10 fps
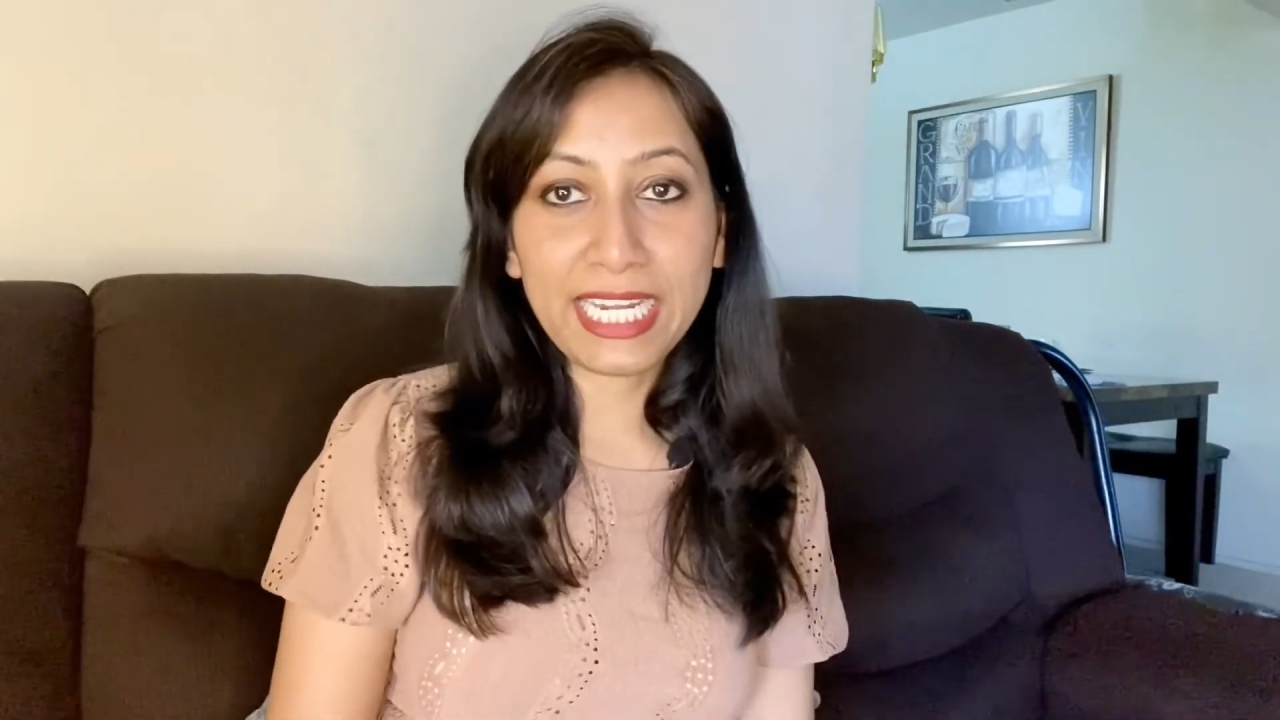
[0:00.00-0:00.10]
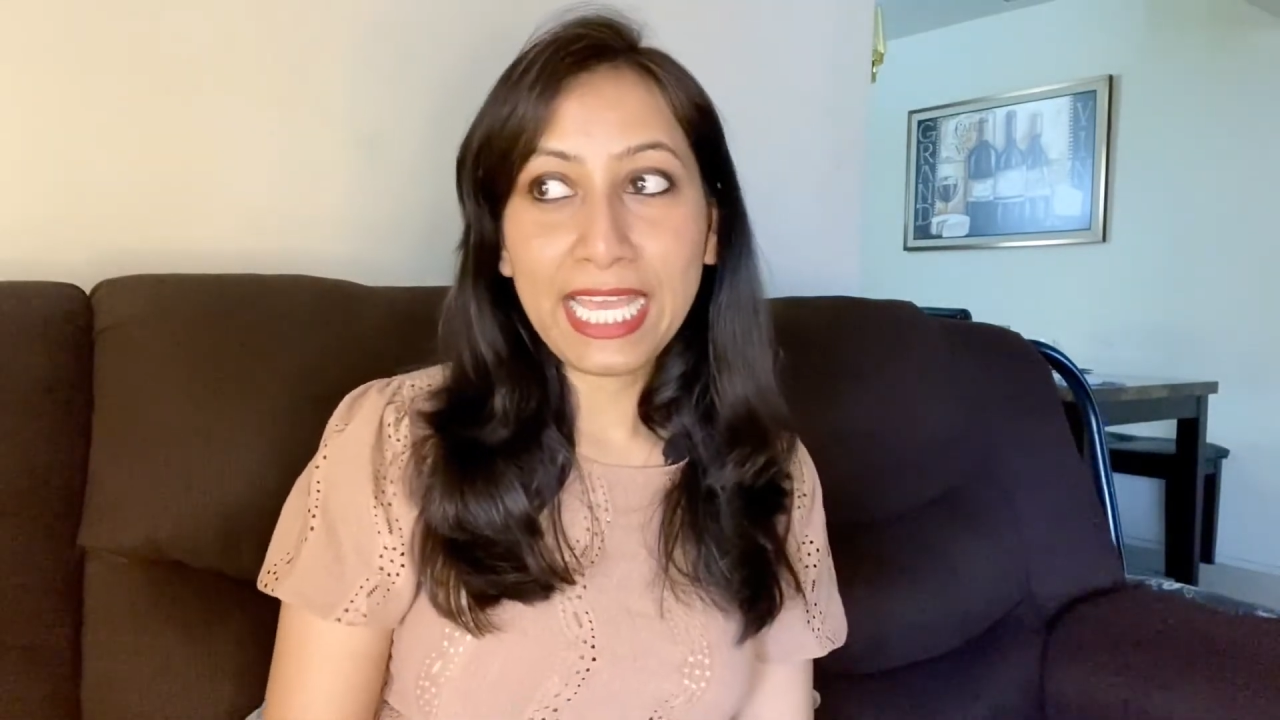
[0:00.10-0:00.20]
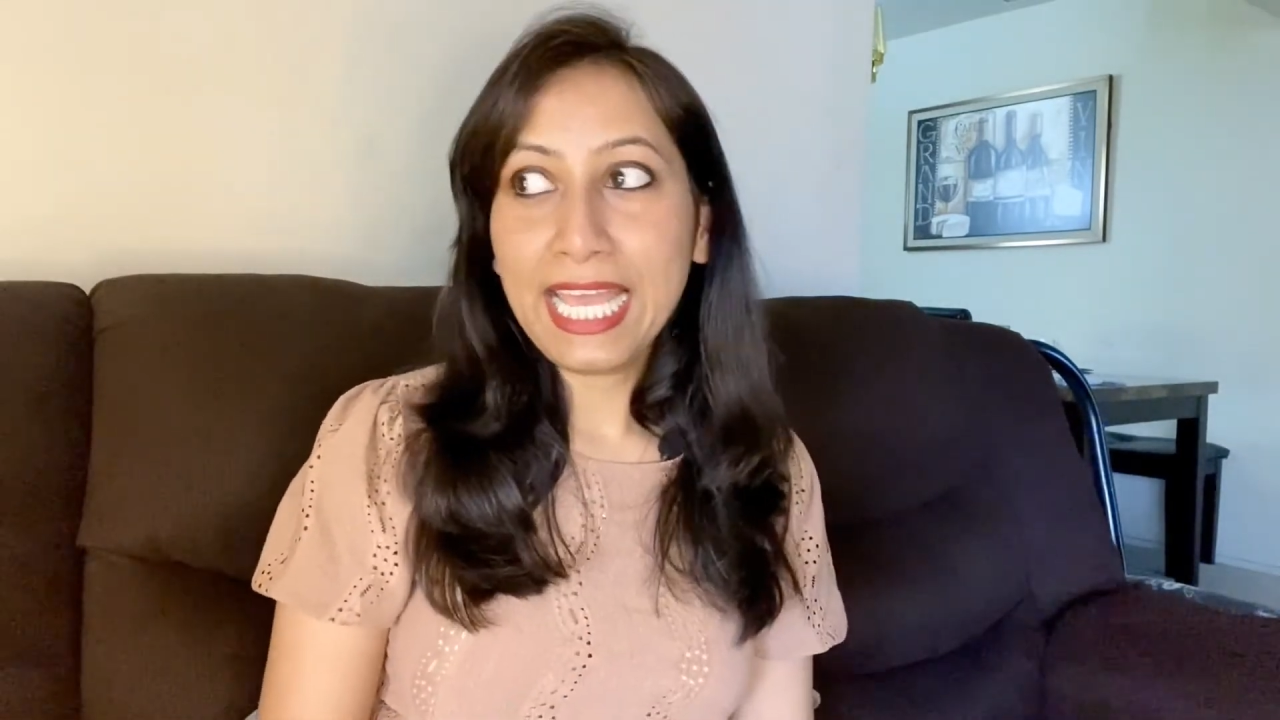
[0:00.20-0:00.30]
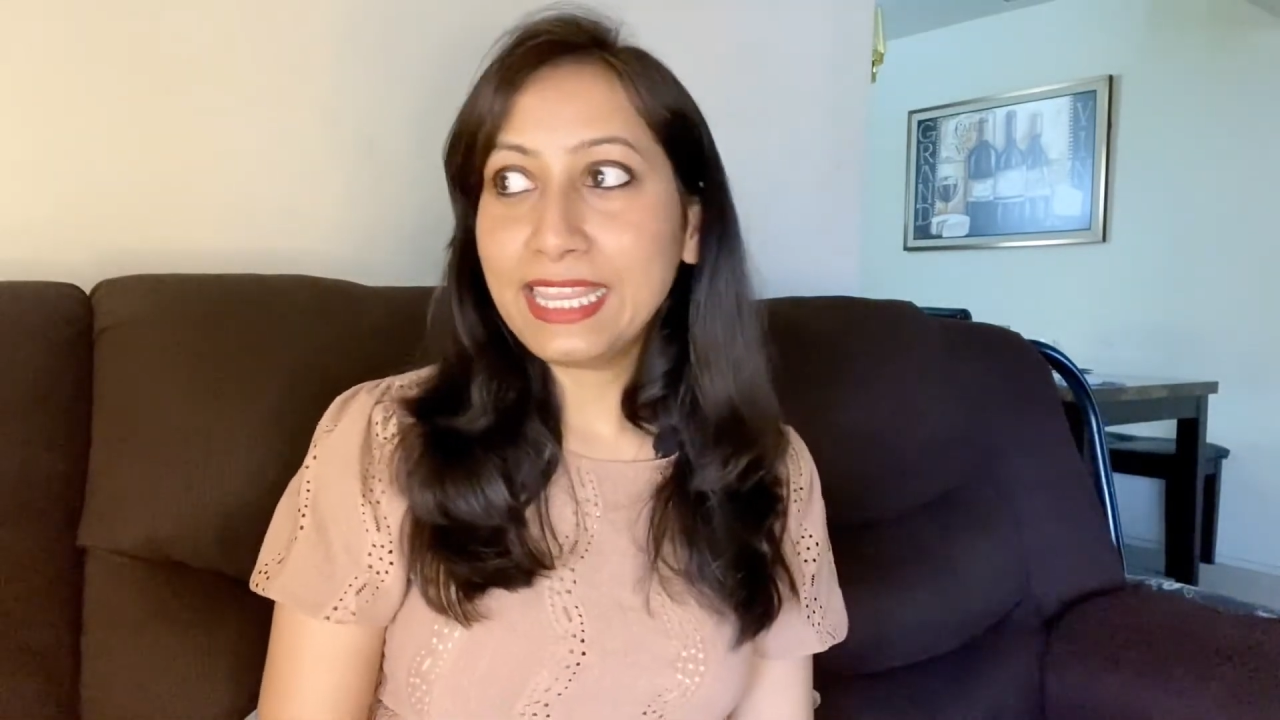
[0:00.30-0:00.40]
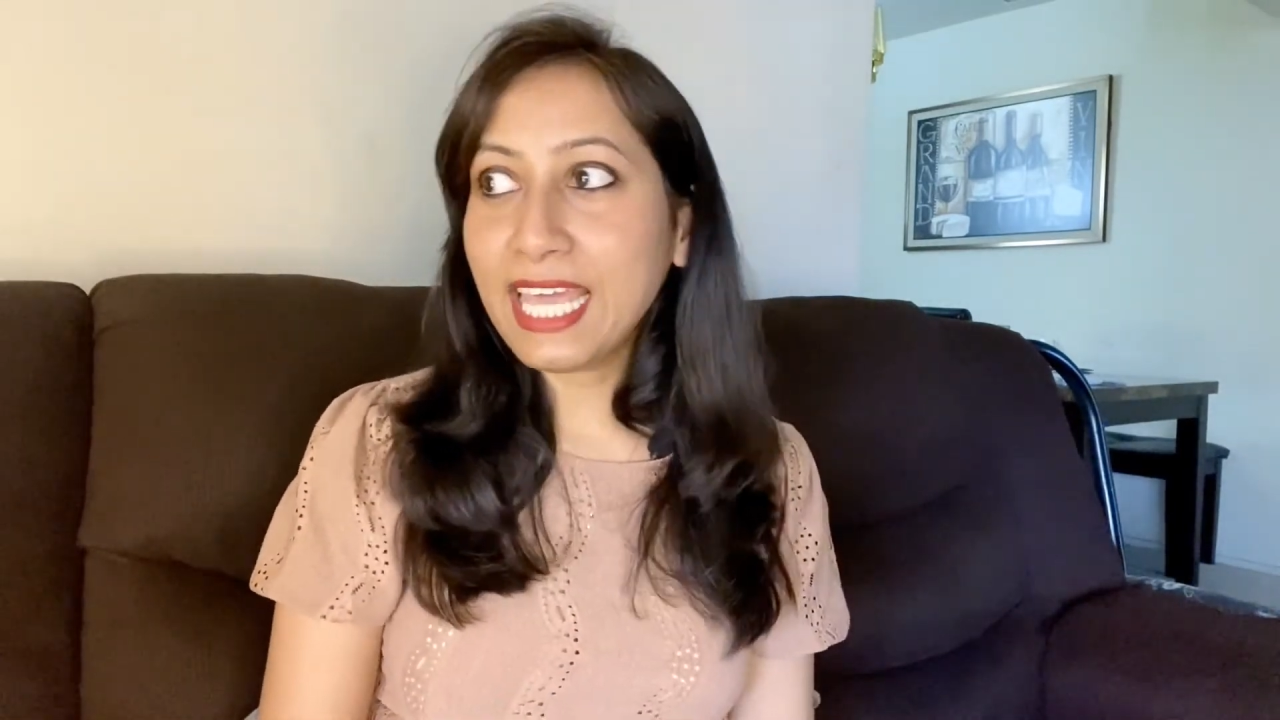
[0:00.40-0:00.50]

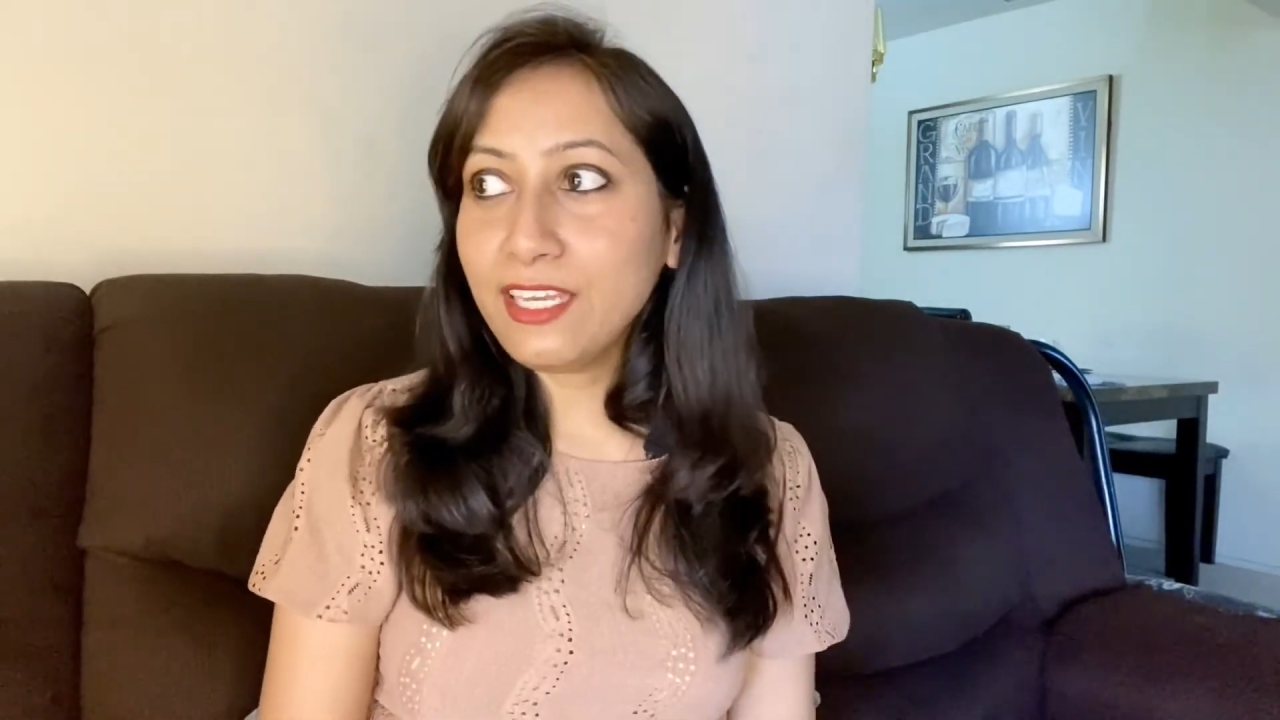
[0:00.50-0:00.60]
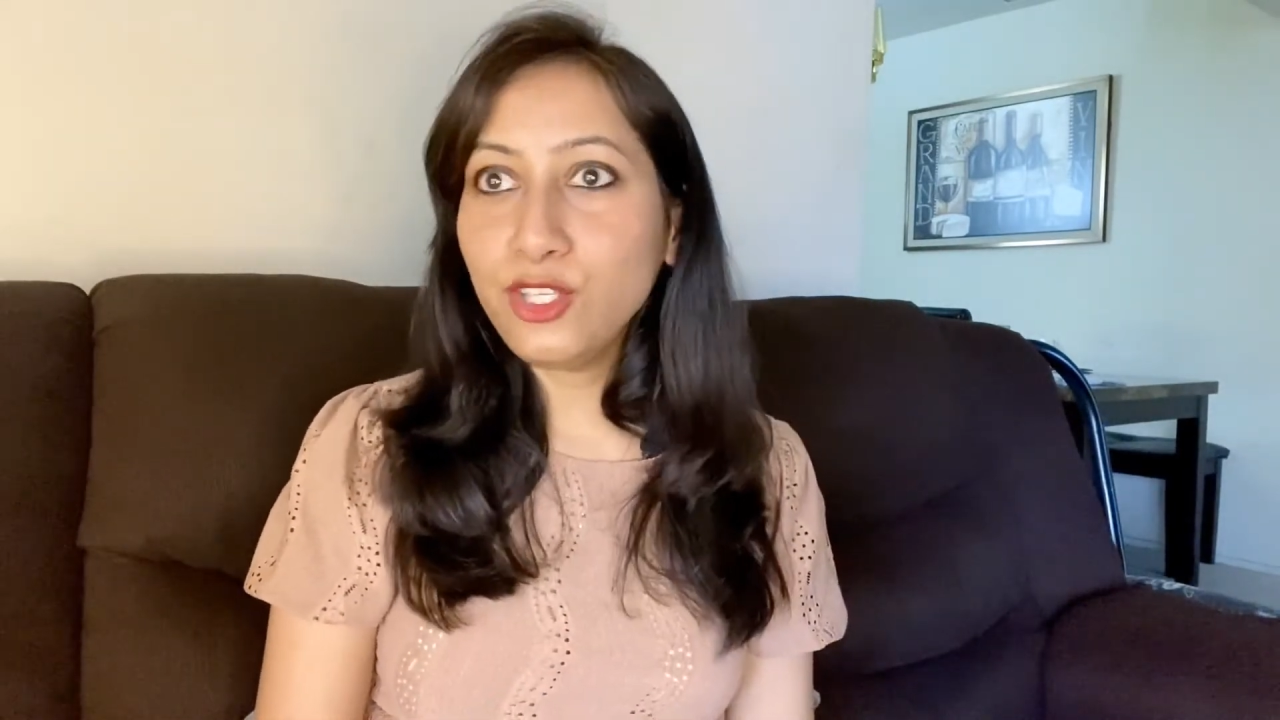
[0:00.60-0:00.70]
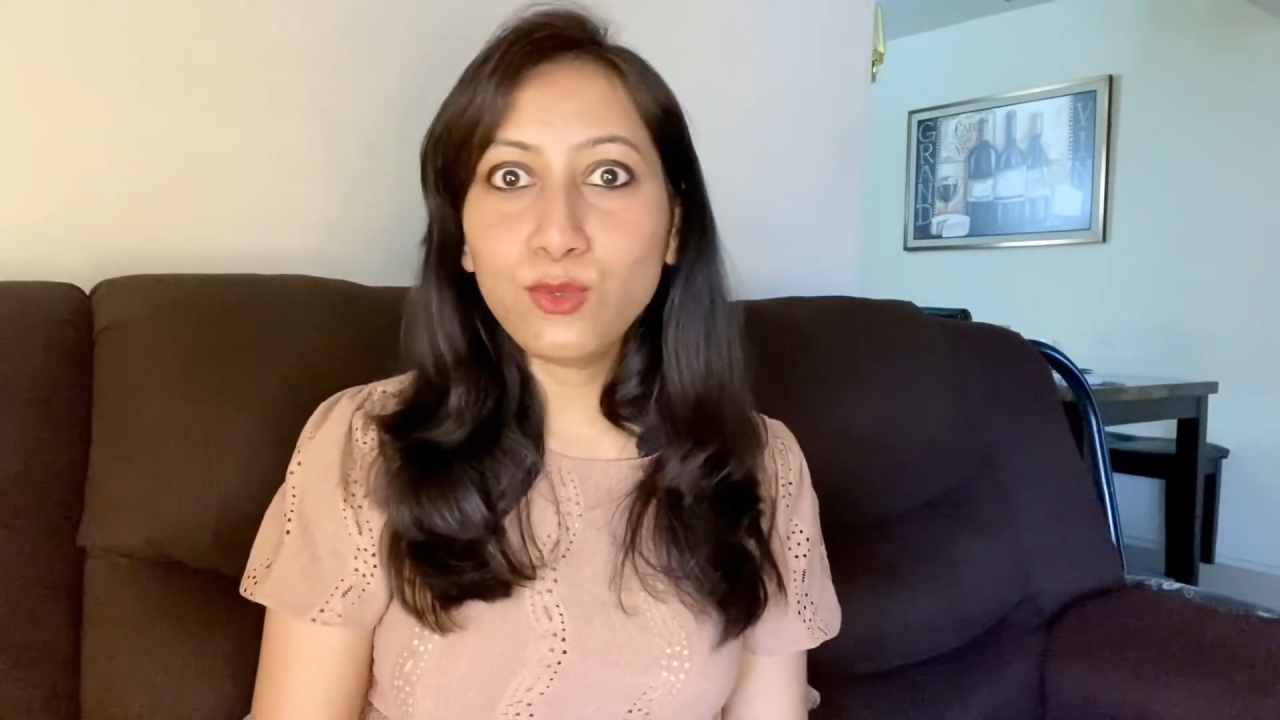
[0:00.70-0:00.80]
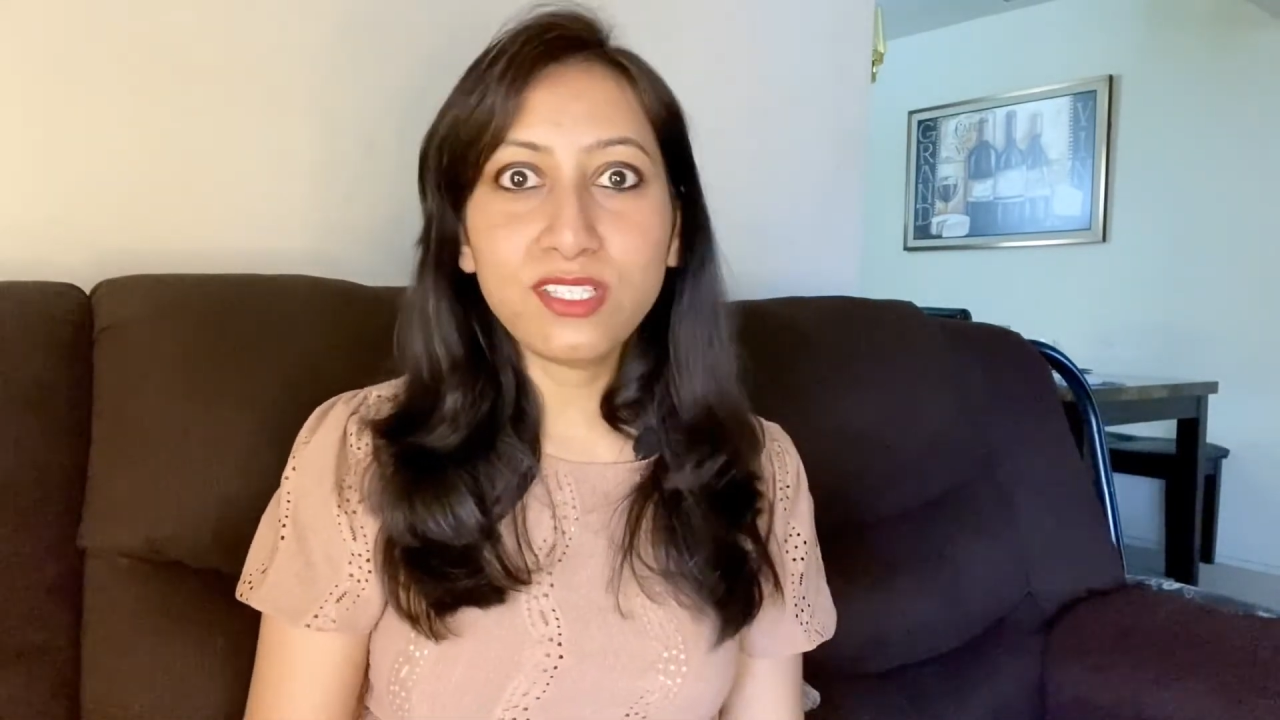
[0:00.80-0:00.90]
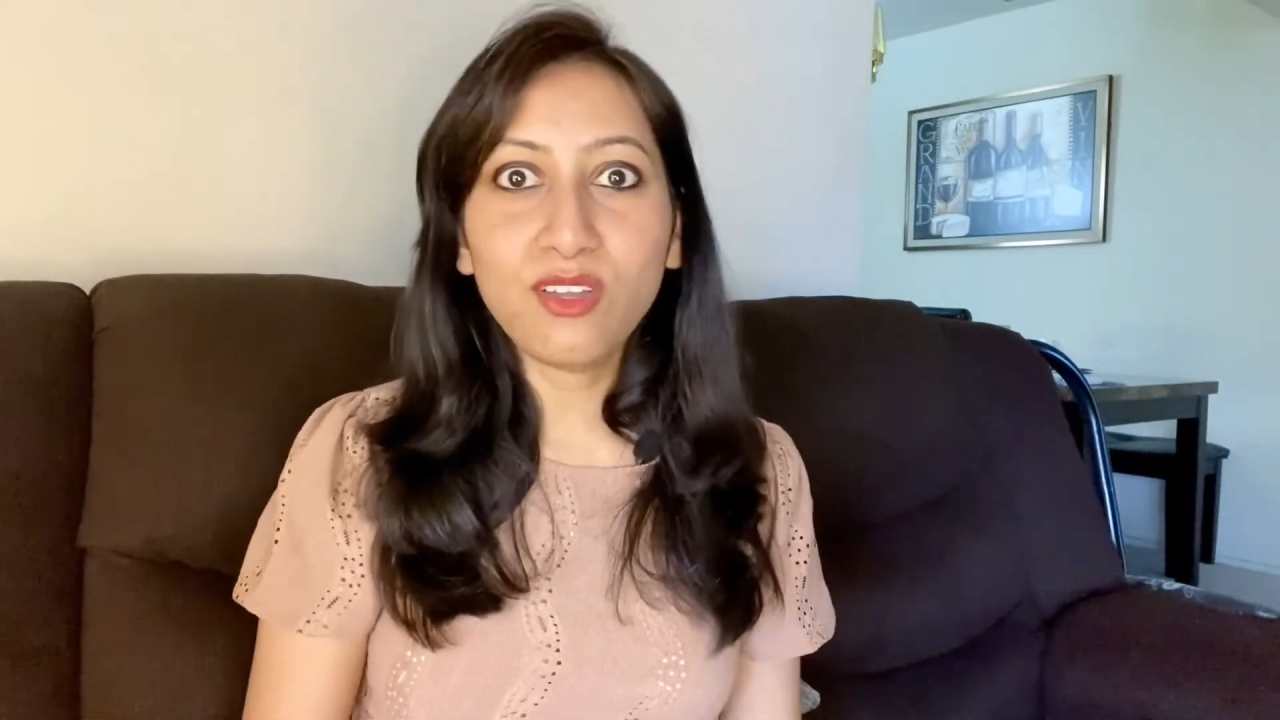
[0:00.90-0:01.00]
than
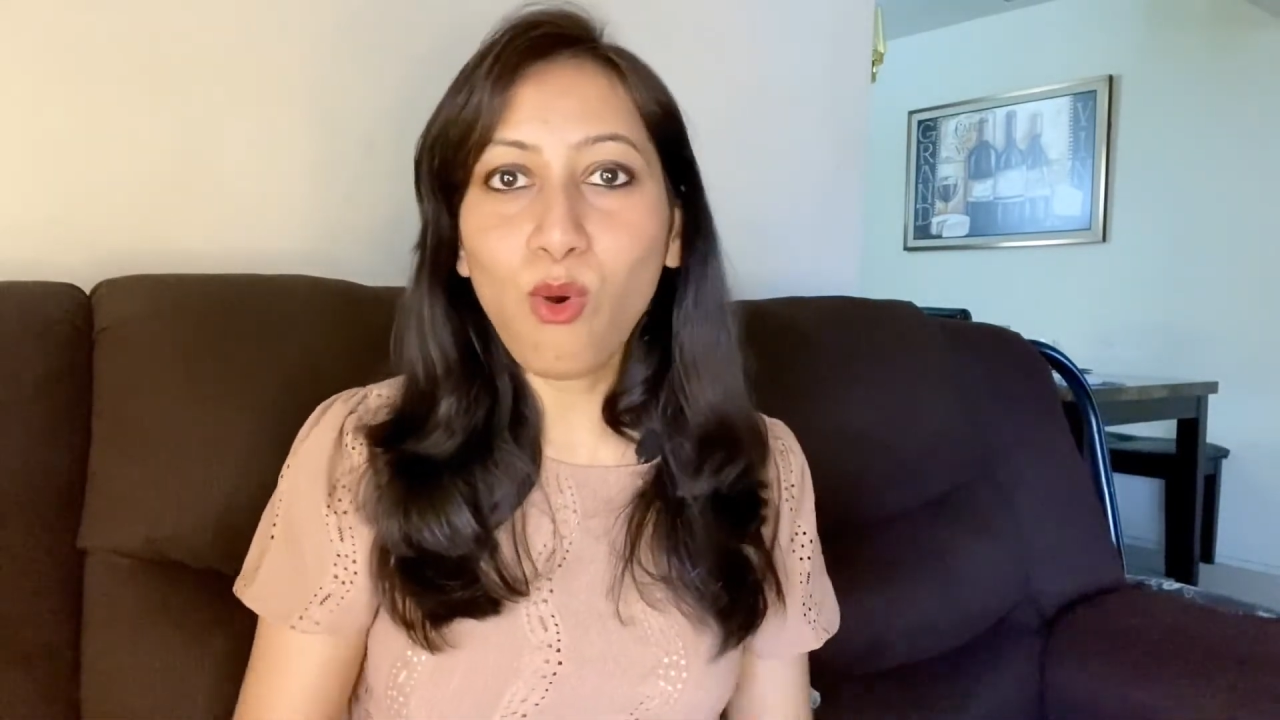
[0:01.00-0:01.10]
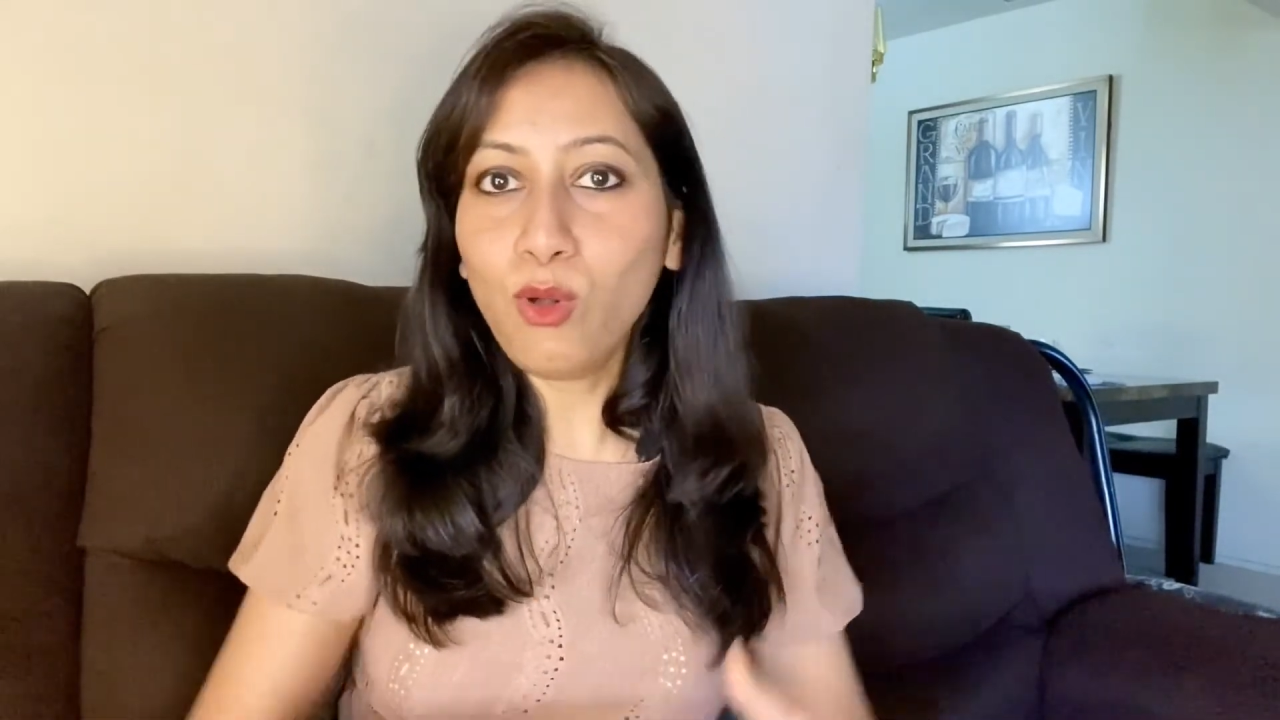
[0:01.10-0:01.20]
using all